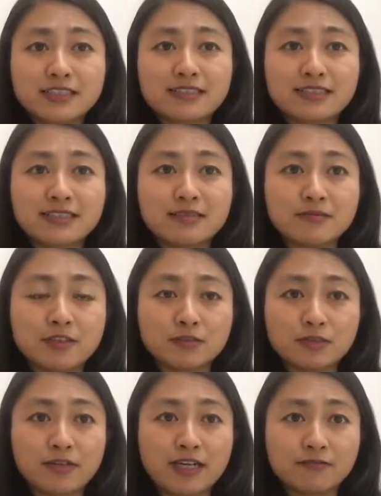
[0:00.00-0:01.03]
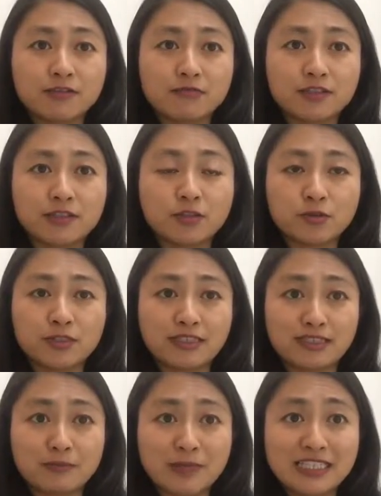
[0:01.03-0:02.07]
scheme you don't have to record the
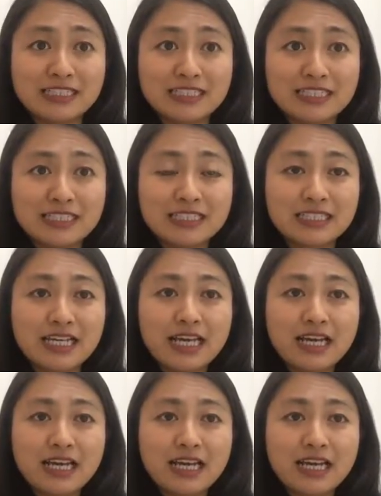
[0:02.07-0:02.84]
expenses.